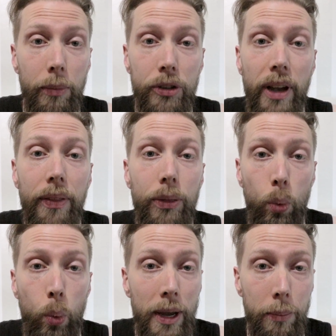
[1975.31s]
much at the
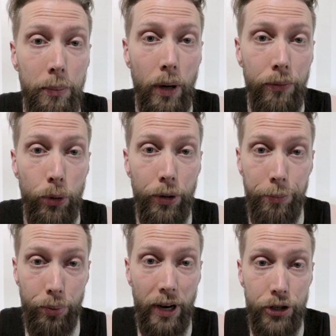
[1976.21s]
whim of your
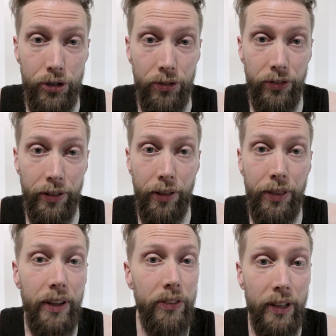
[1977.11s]
impressions and the
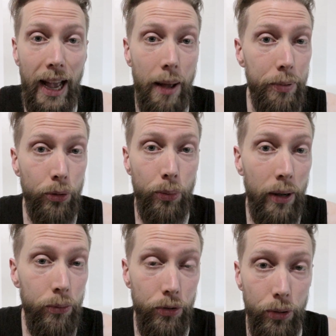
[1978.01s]
things that happen
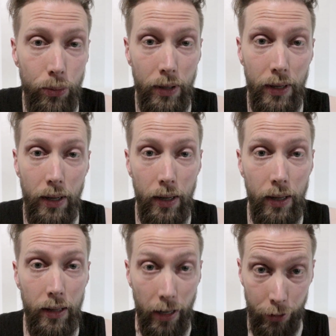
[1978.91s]
around you.
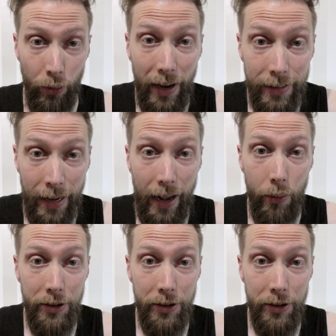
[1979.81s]
Like right now,